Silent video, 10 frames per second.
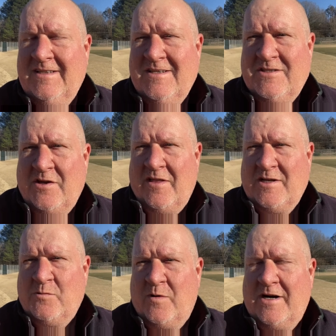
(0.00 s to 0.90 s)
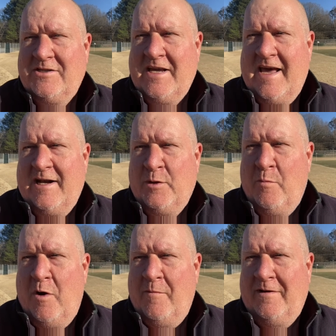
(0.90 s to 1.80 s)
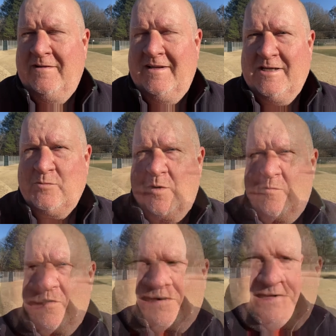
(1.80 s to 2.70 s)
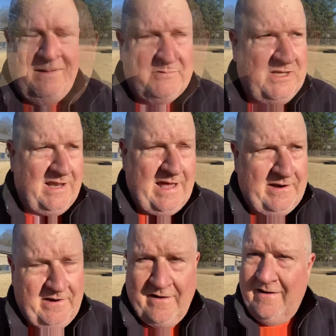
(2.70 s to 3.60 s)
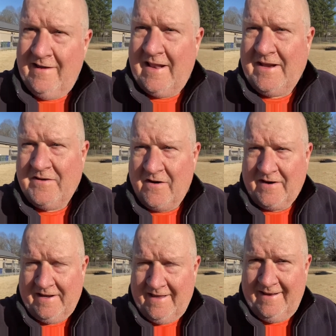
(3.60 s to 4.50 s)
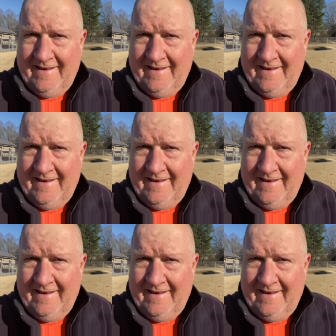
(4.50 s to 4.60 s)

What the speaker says: So that's where it's at the moment. That's what I'm working on. Well, I'm still out here. It ain't dark yet.